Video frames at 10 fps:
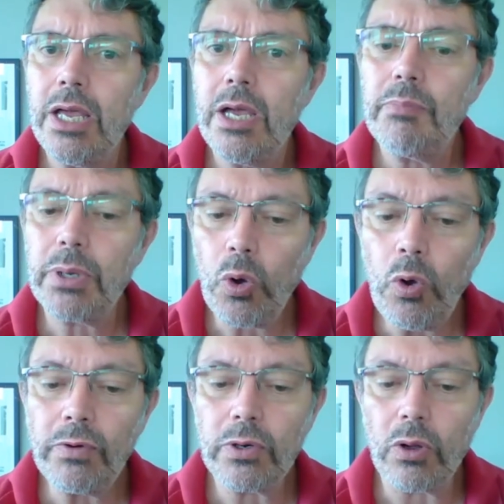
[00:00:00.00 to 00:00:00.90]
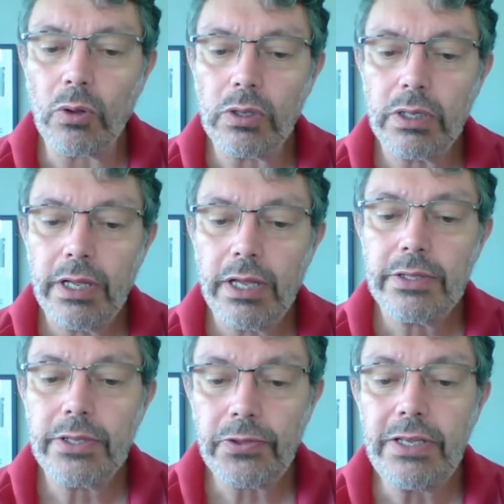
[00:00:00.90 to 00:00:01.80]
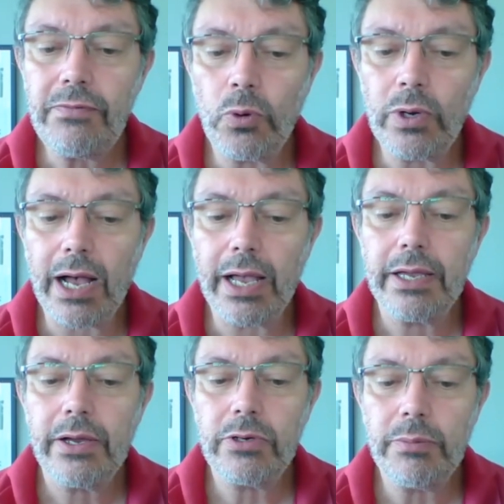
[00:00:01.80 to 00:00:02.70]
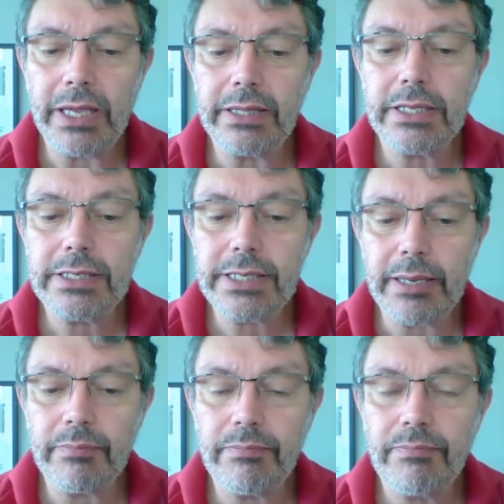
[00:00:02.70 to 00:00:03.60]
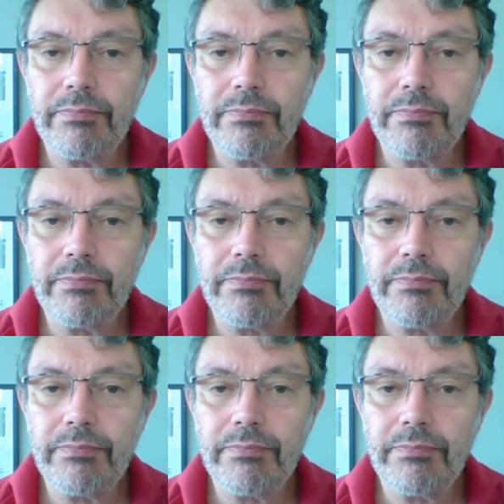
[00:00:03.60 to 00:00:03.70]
But overall, the 3 foci remain the same: